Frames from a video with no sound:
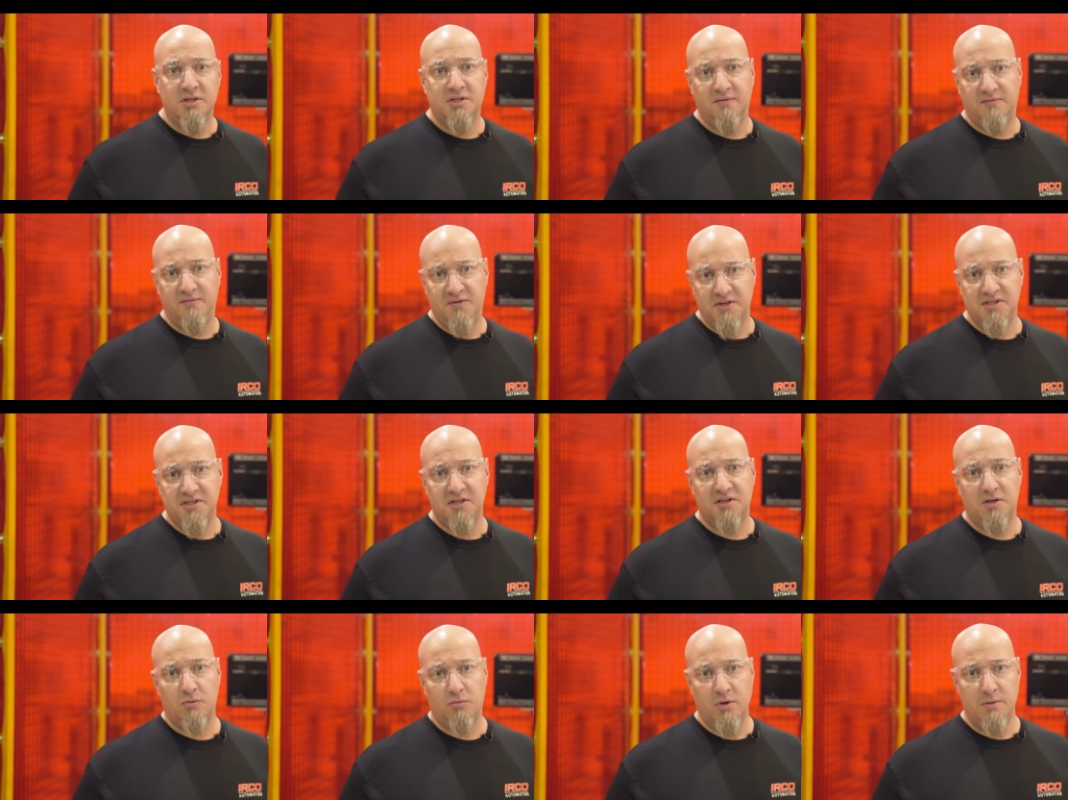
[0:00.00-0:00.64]
to
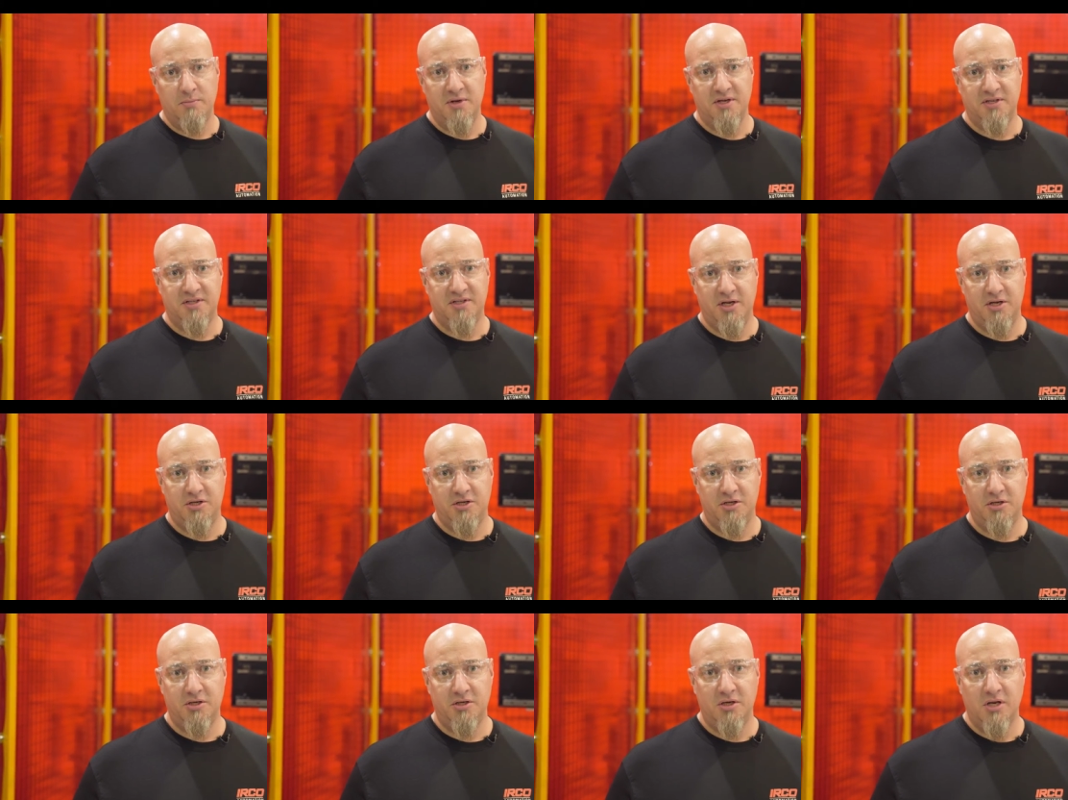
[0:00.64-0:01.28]
visit the reaming
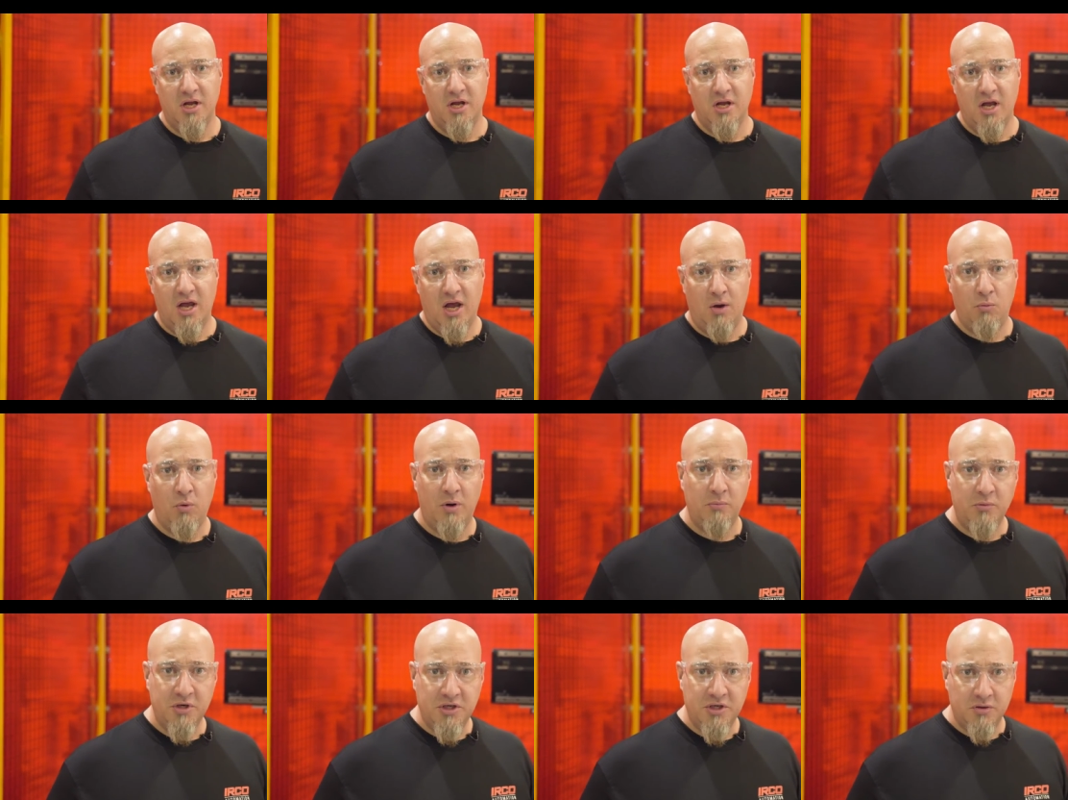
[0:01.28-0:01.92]
station.
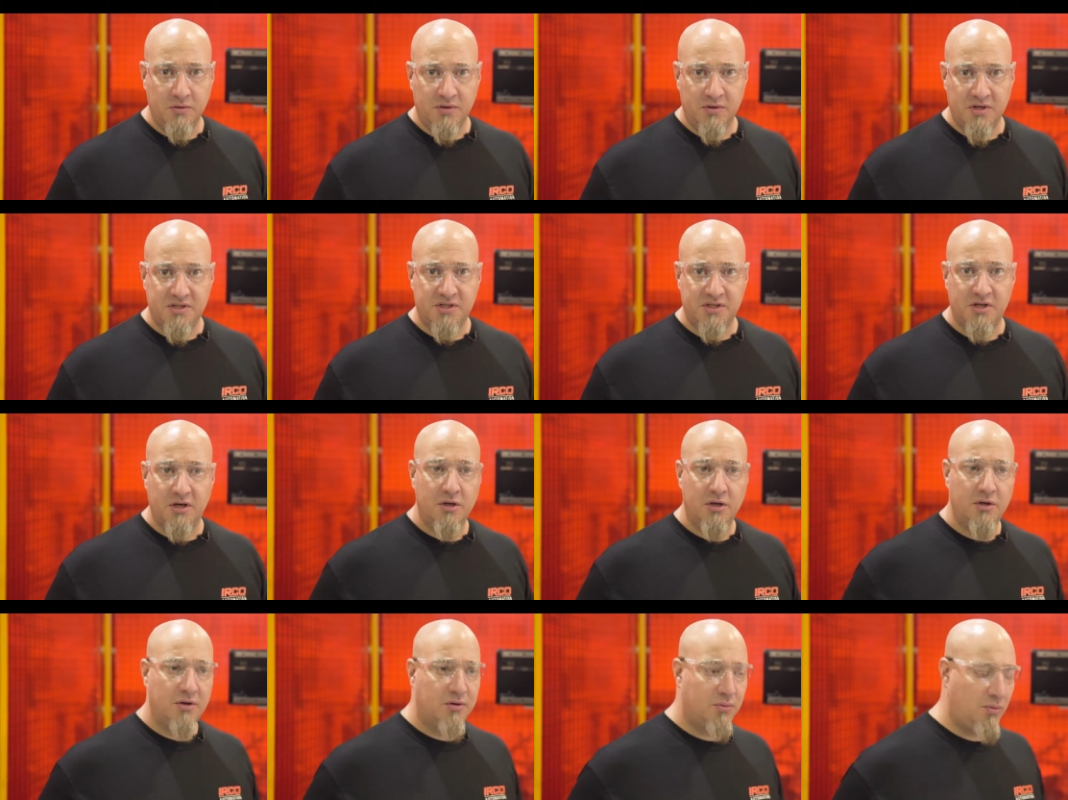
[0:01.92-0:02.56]
And when we do this,
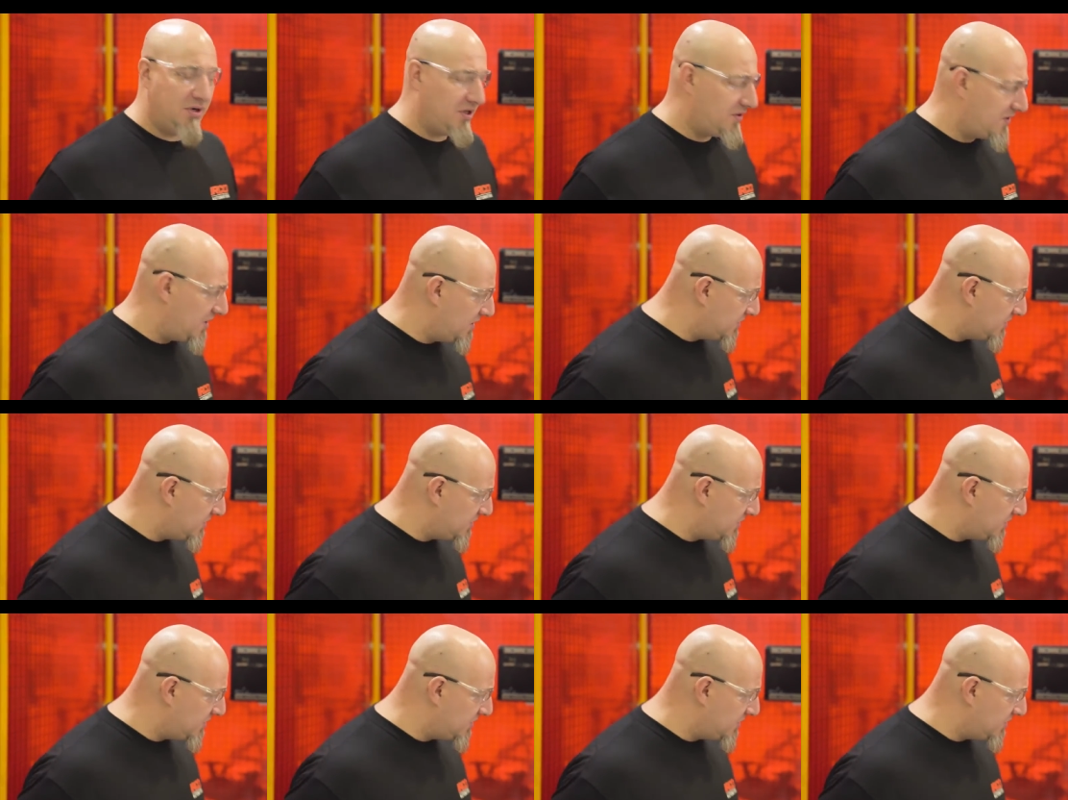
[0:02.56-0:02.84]
three